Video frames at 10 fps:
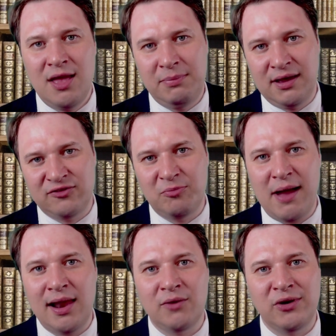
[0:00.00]
because the
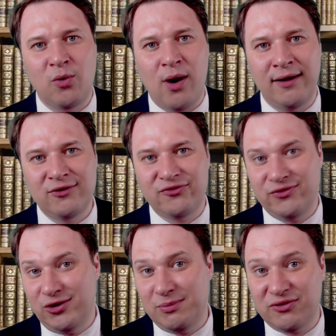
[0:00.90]
bylaw requires
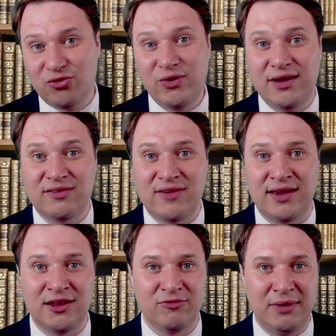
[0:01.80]
you to miss 3
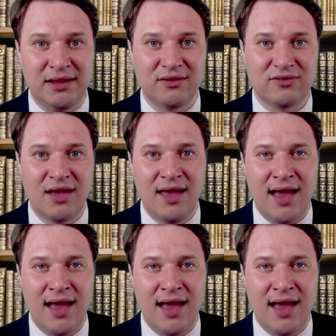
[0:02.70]
consecutive meetings.